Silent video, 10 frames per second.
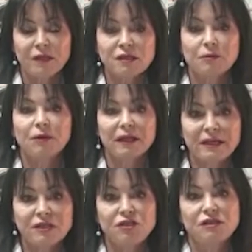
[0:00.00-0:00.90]
So
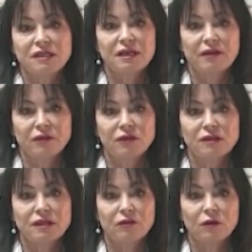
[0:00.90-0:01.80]
please use the
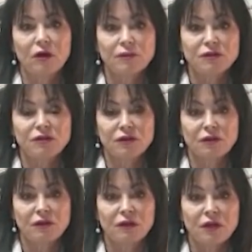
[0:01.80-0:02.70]
avenues that are open to
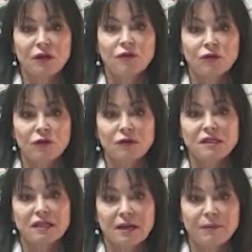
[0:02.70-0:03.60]
you through your
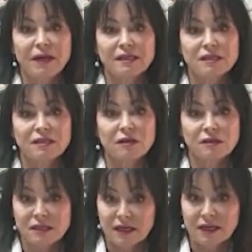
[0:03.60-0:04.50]
state-based
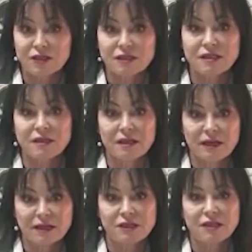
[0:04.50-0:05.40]
associations and the
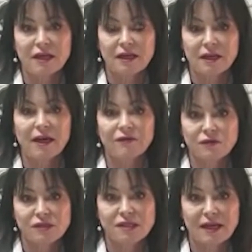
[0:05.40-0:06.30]
ATA to have
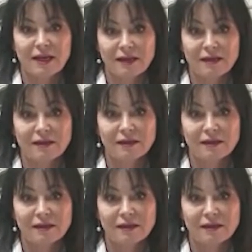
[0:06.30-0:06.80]
your say.